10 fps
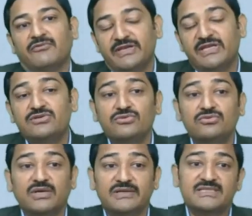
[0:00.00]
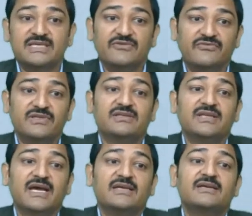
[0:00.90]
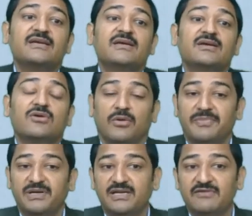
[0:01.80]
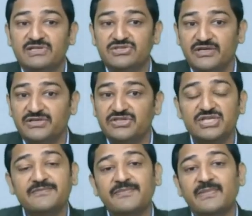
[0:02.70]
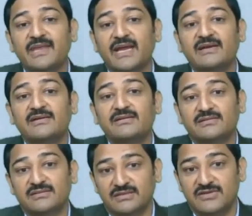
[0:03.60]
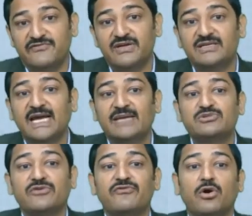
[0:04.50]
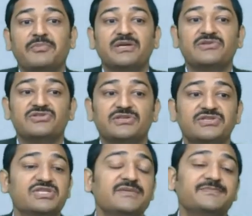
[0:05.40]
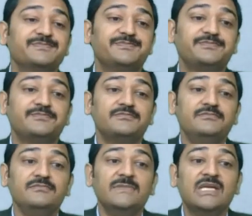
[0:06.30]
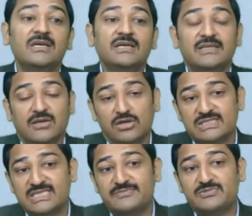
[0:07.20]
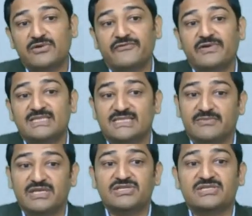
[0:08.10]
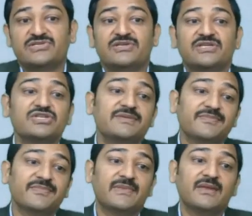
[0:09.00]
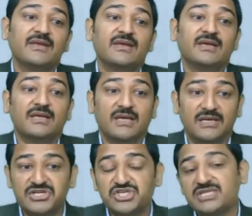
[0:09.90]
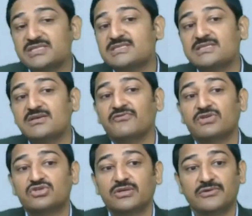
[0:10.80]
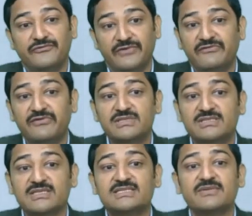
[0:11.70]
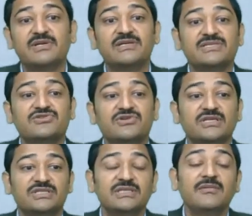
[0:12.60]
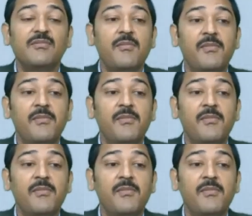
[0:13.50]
we need to understand within that corporate level strategy and different types of corporate strategy, the concept of stability strategy, conditions which favors stability strategy,